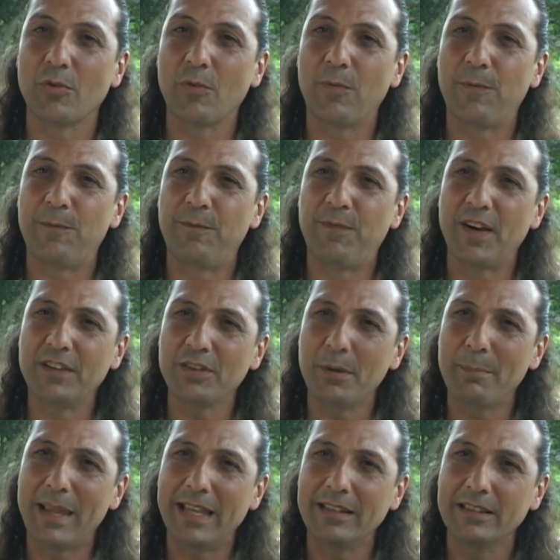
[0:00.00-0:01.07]

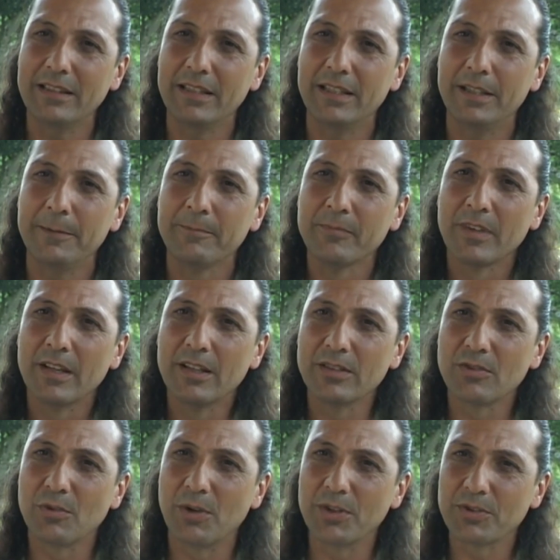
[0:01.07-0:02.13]
fundamentally
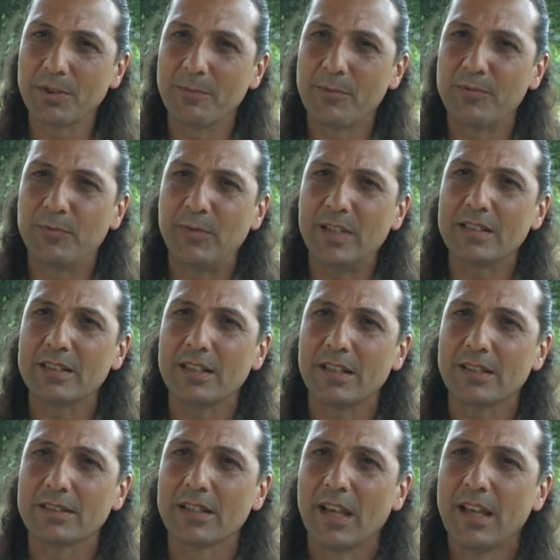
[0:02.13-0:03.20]
in quantum
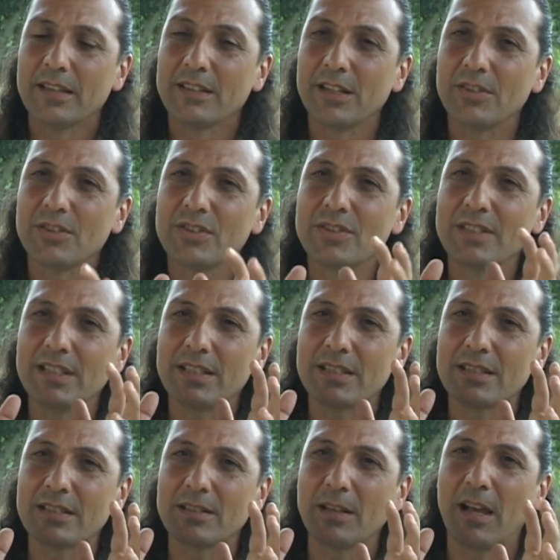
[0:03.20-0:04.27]
physics, there is
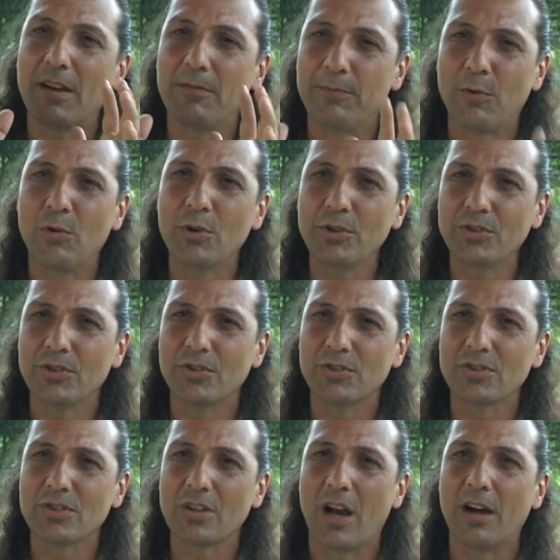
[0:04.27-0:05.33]
this
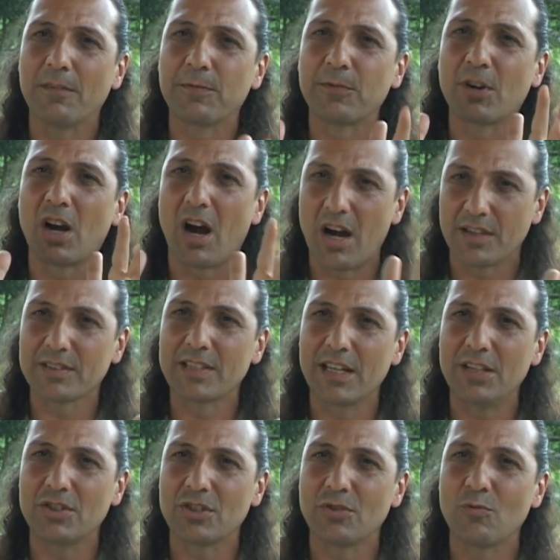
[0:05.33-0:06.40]
avoidance of
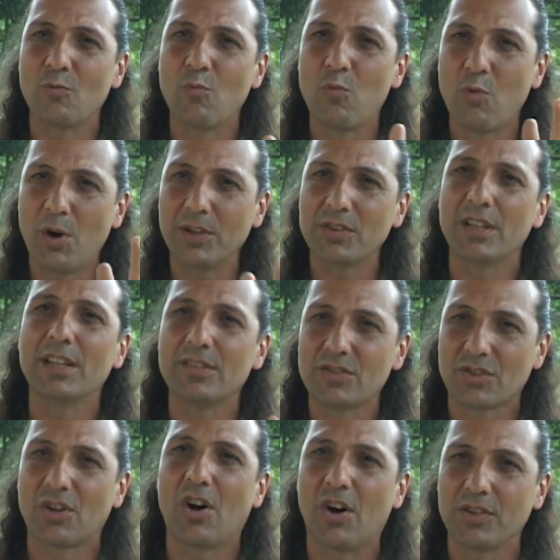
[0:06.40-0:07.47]
causation. What is
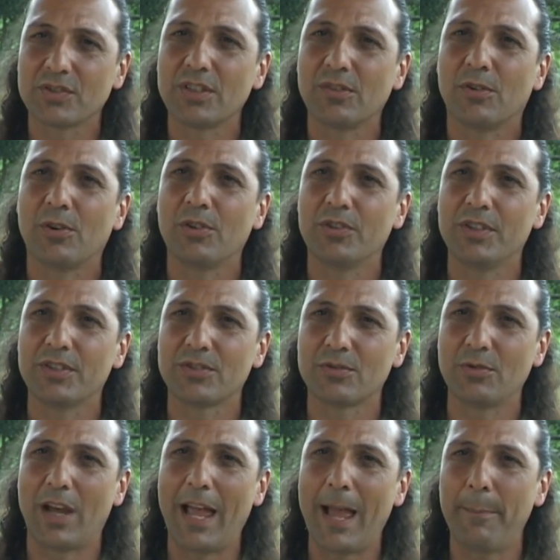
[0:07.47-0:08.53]
causing all this
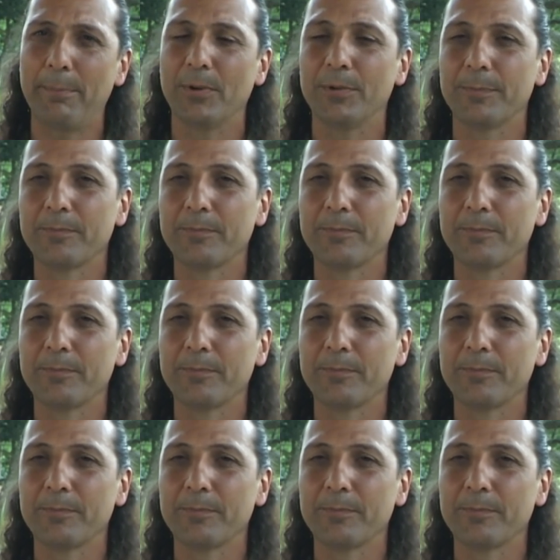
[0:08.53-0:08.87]
to happen?